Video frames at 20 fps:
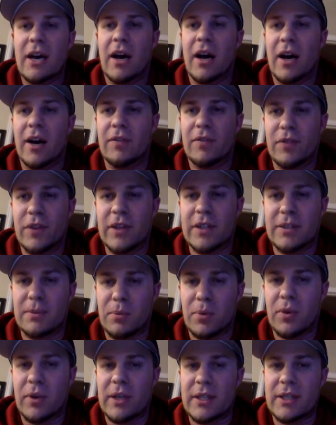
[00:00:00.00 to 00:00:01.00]
of his
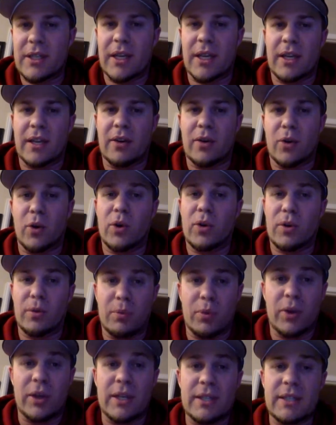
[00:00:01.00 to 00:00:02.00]
employees or her
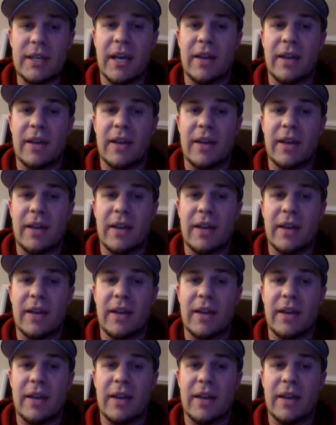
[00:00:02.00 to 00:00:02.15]
employees,